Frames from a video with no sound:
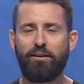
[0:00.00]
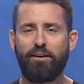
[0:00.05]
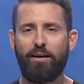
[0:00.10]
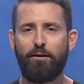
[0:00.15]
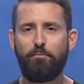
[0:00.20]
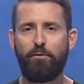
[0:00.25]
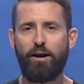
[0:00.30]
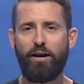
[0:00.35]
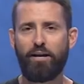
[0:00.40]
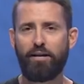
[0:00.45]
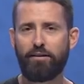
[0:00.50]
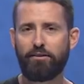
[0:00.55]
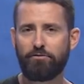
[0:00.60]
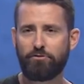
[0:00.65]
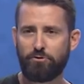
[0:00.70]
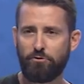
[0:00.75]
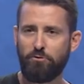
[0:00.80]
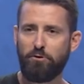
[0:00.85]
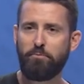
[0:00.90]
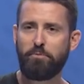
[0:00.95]
and my
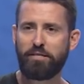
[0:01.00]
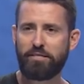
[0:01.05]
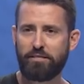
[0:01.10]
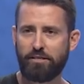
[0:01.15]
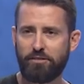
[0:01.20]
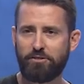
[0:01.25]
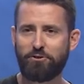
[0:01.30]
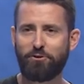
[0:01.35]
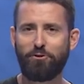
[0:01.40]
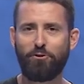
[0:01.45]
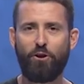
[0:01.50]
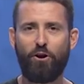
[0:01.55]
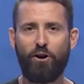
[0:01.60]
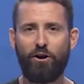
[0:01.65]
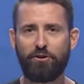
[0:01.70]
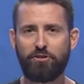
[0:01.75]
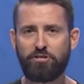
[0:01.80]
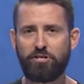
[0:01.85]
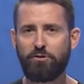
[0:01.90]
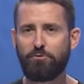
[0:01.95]
soon to be sister in
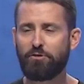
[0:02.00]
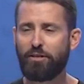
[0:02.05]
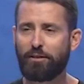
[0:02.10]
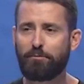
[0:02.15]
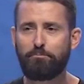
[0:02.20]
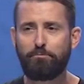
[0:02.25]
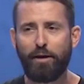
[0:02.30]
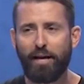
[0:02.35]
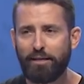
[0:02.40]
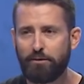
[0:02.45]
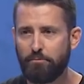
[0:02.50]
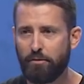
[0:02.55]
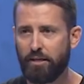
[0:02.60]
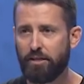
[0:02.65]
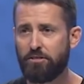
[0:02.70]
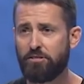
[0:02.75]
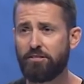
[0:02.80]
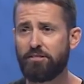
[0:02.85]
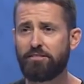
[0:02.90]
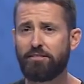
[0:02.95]
law, she like begged me
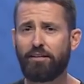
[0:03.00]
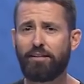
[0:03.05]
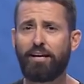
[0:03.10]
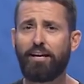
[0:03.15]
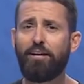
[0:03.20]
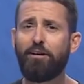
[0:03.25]
and she's like,